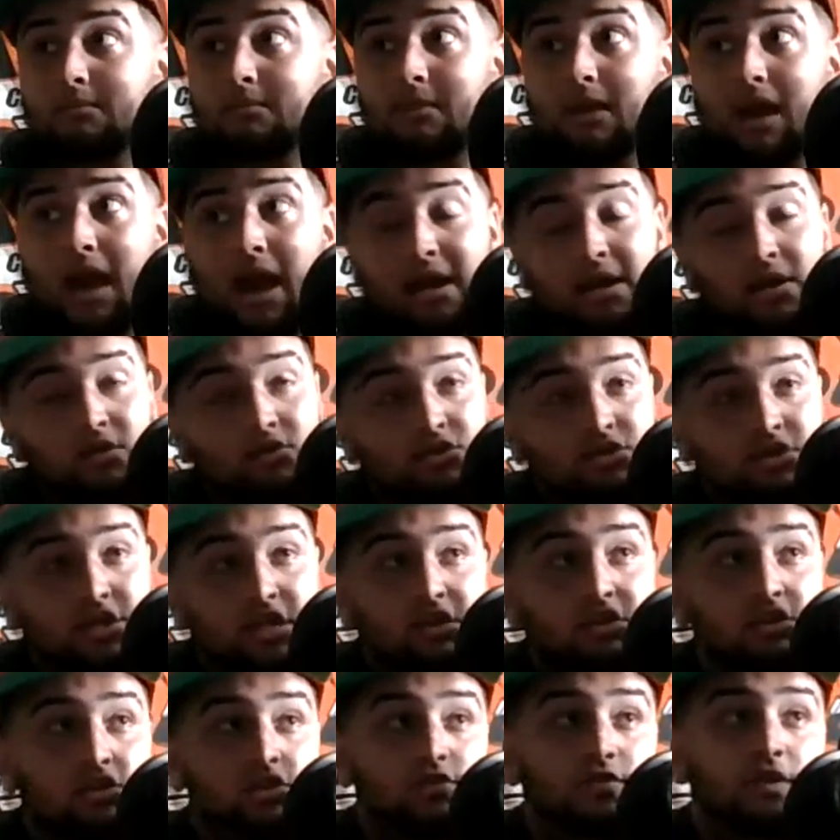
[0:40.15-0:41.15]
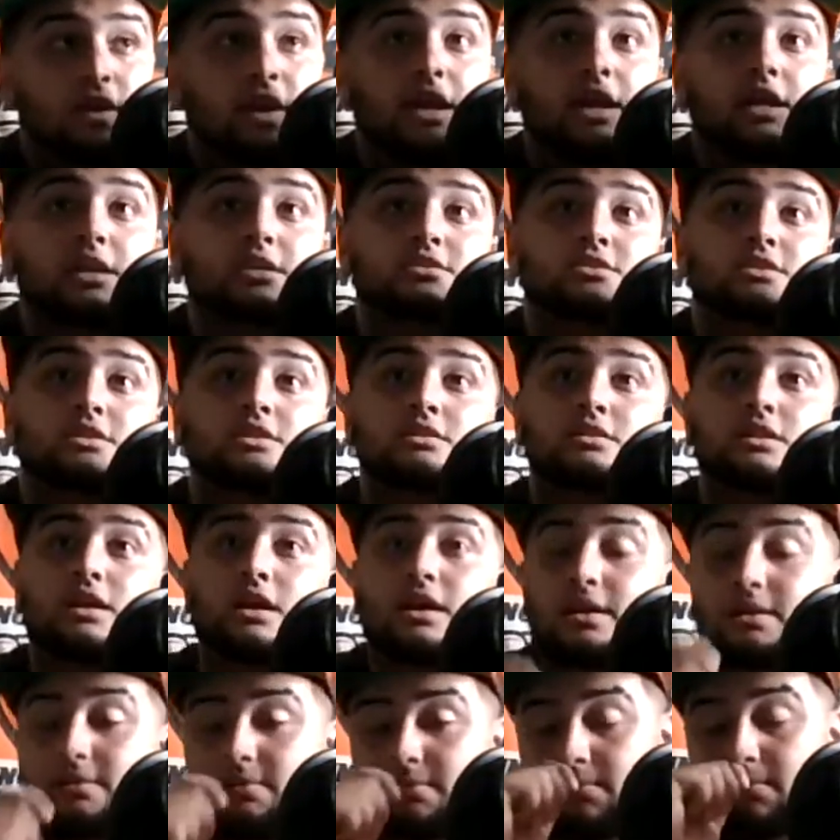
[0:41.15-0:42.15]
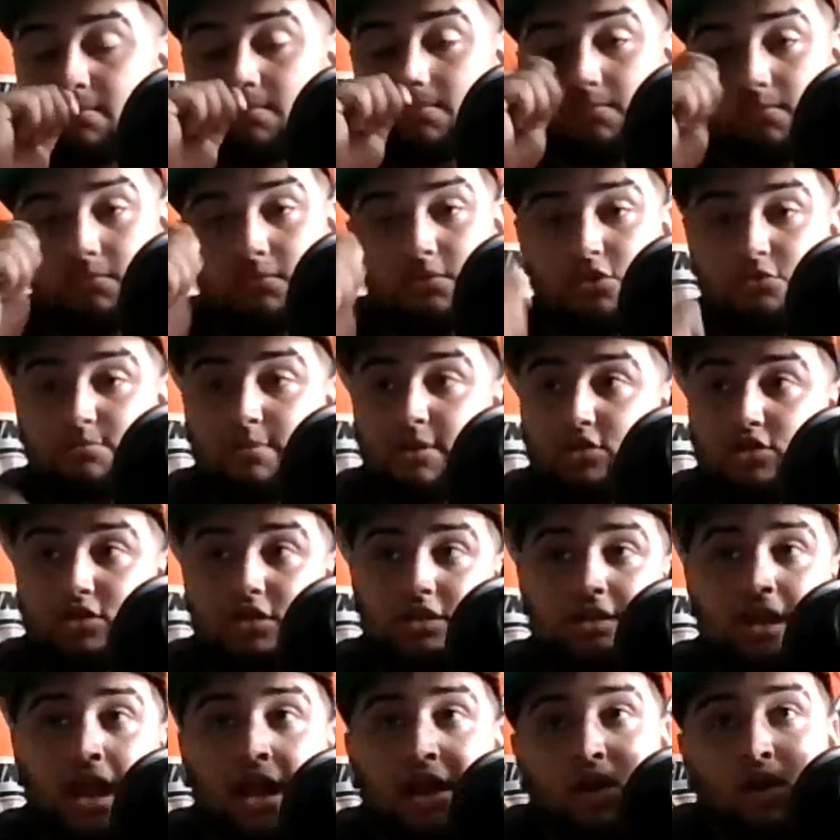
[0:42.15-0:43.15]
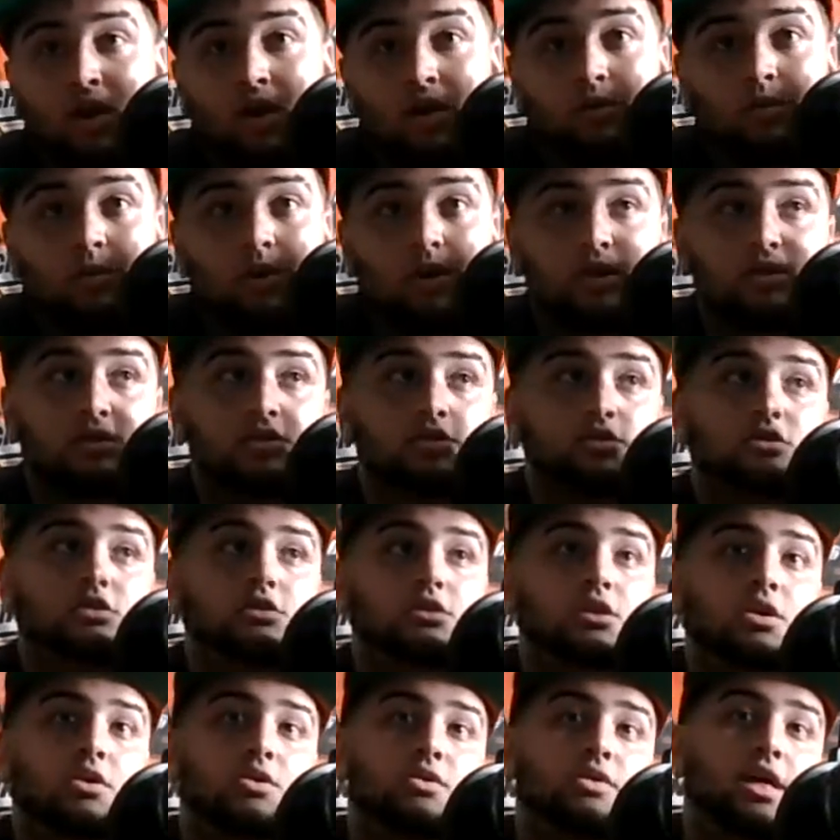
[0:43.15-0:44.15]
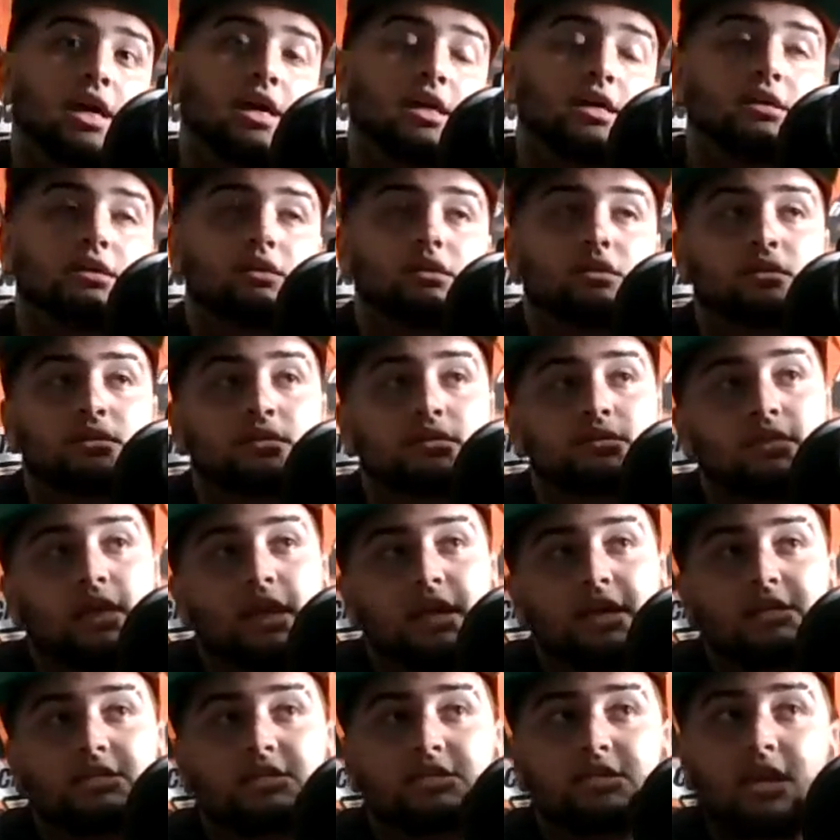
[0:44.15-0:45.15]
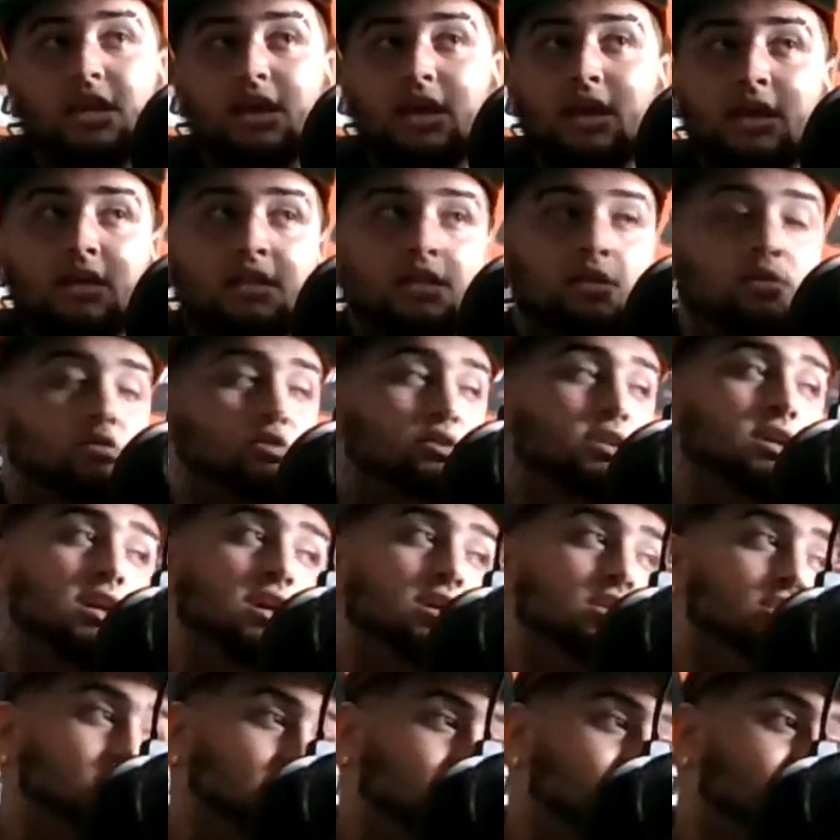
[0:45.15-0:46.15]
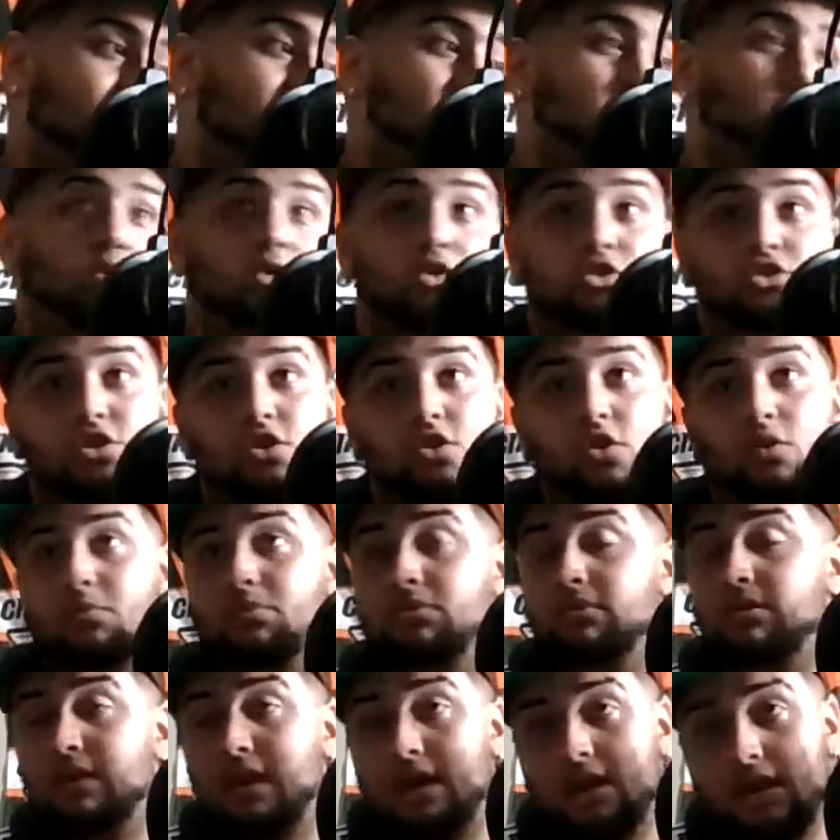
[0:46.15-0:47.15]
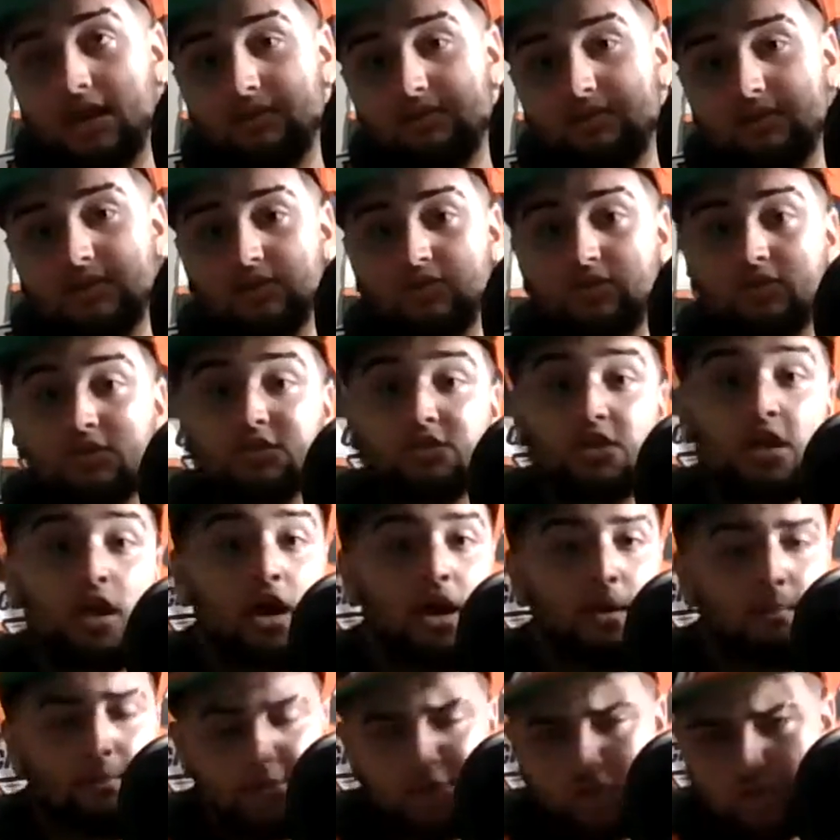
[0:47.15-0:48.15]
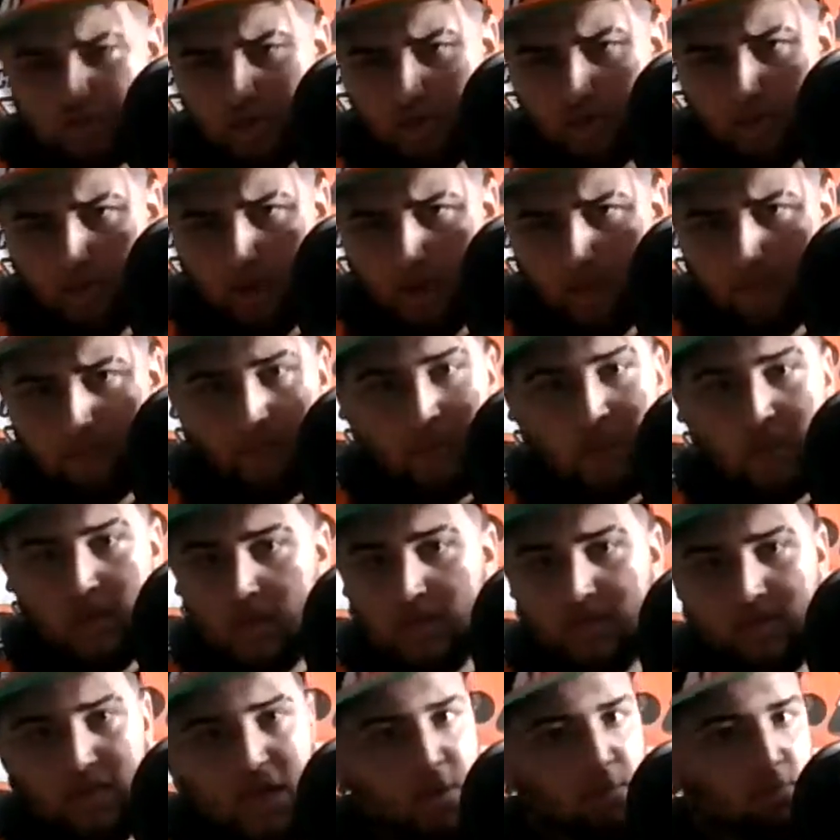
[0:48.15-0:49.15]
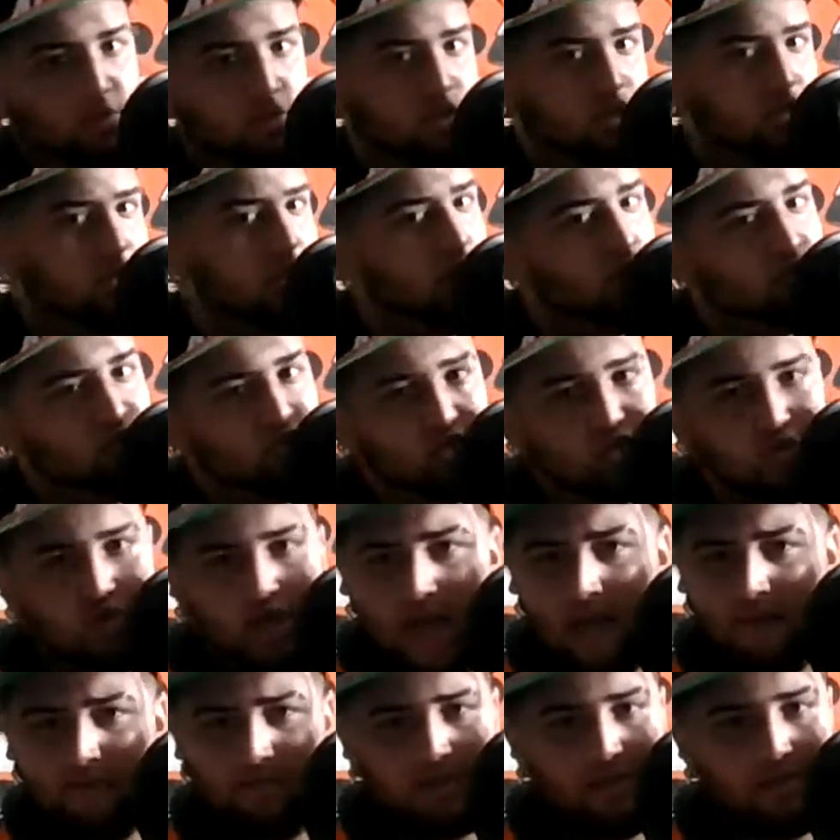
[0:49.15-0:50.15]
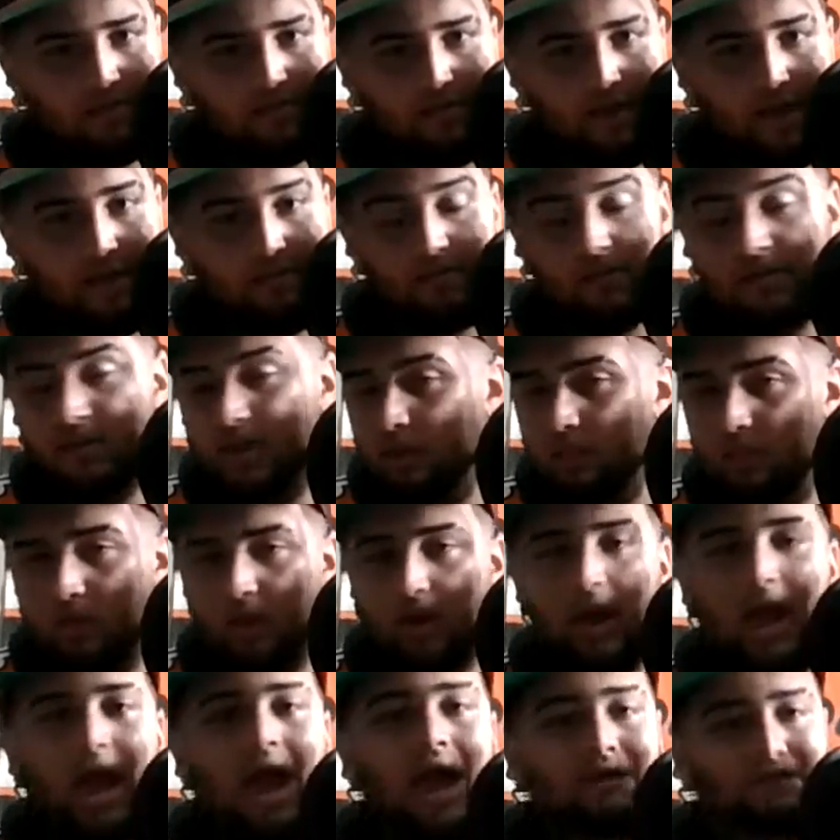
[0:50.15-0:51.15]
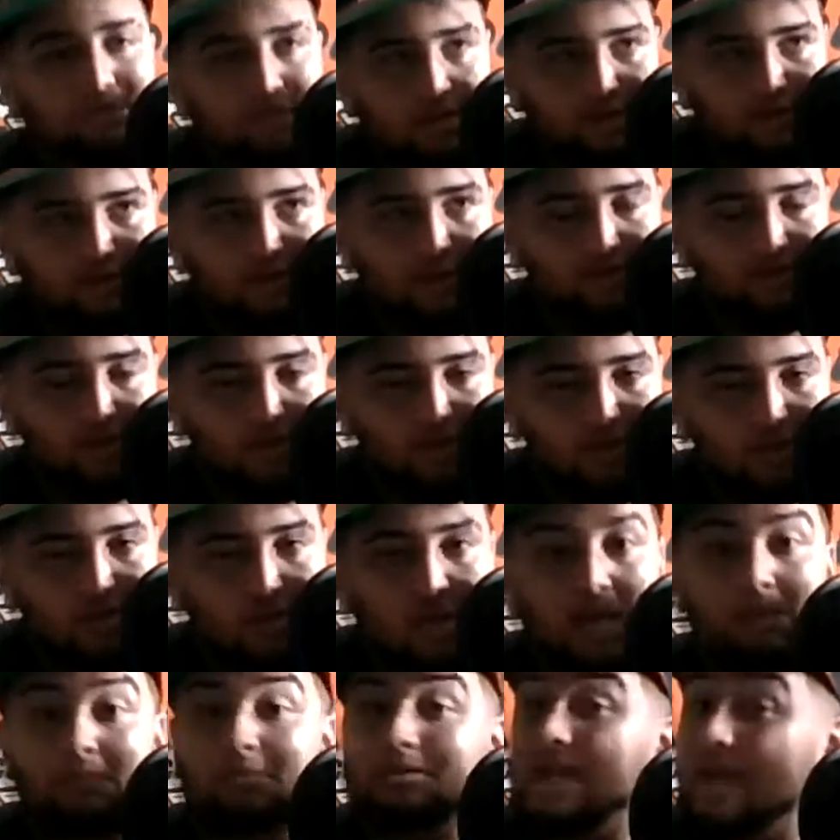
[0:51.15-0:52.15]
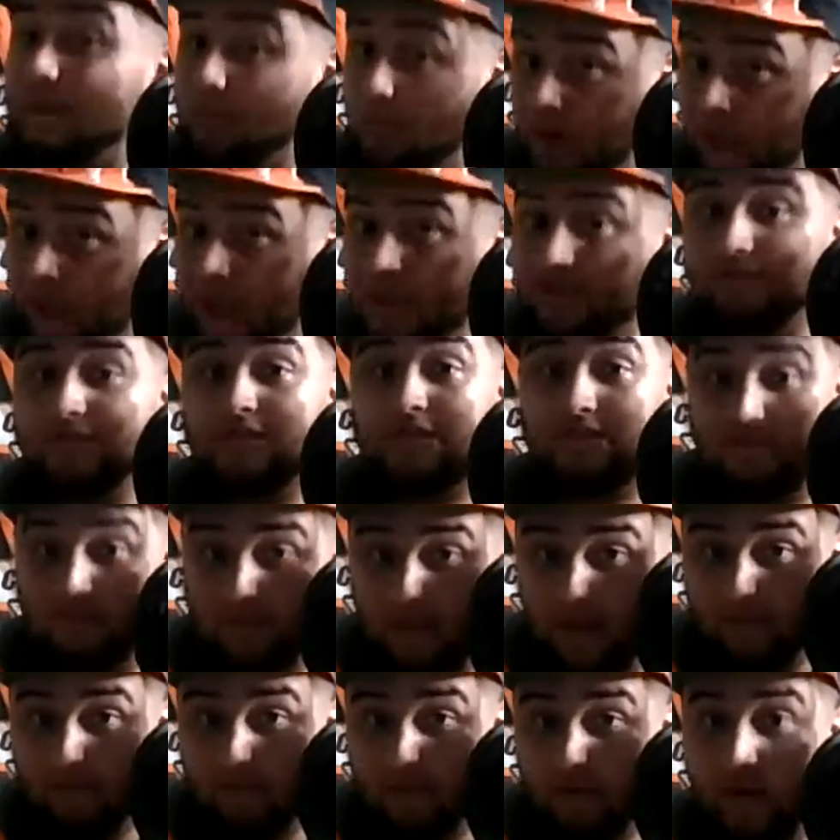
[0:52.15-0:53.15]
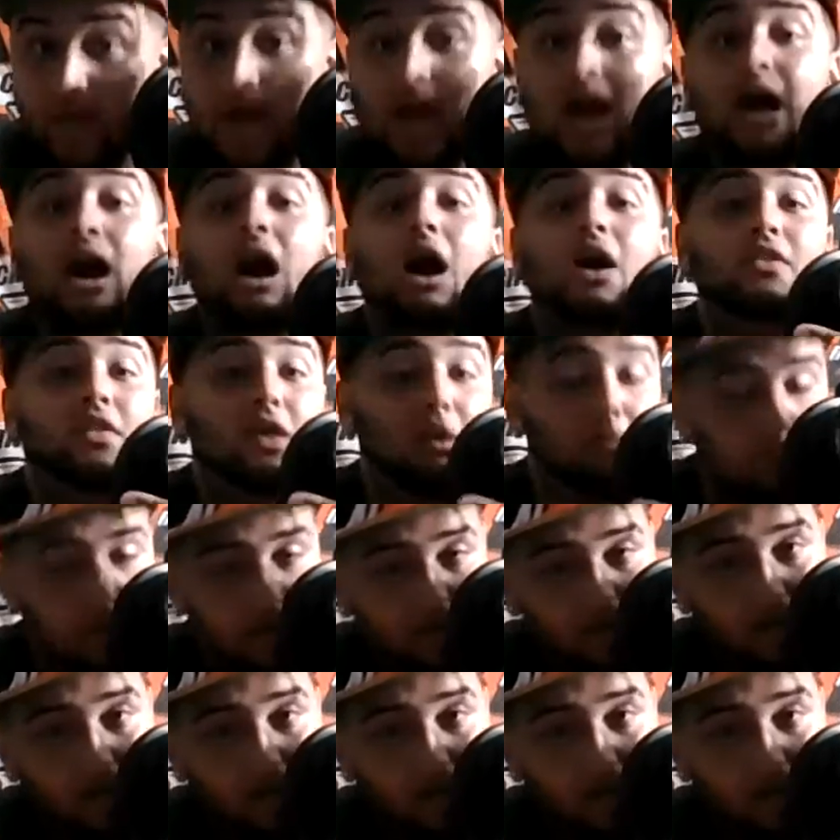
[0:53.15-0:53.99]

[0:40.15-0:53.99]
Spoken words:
I know Steelers fans and especially diehard ones, you know, they can say there was injuries, which there were plenty of injuries, but you know what? They were still heavily favored. They weren't heavily favored this game, but they were heavily favored on that Monday